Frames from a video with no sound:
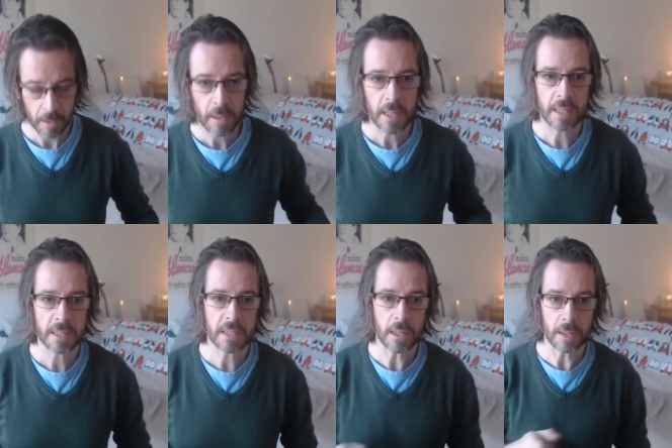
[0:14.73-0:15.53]

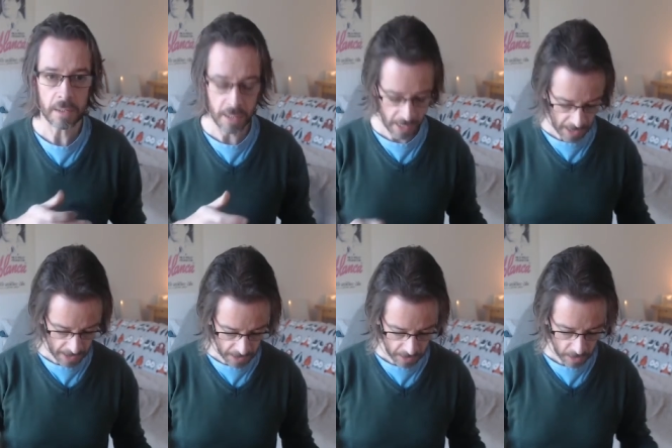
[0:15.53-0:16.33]
Inside the
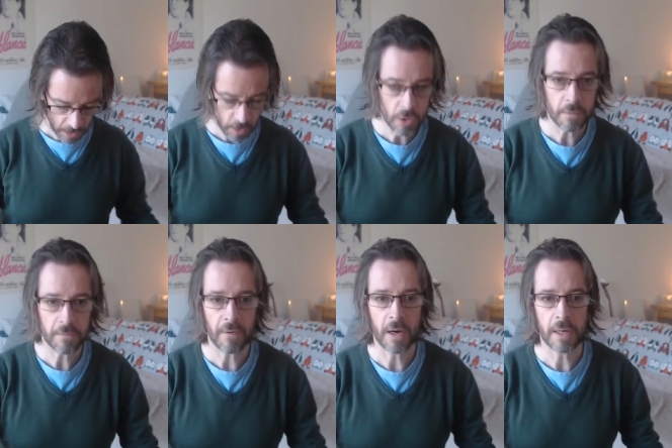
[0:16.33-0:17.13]
case you should
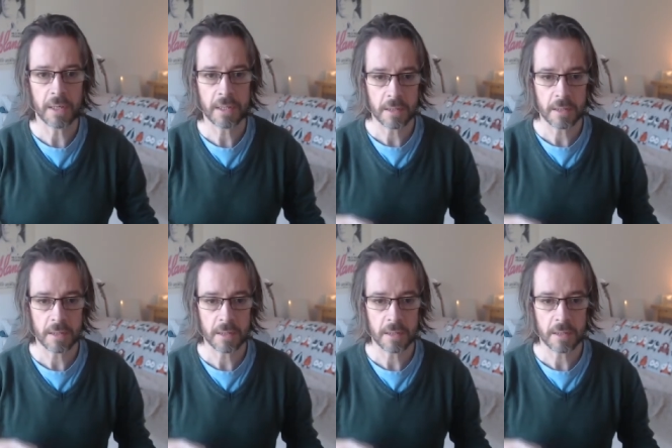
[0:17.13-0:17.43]
find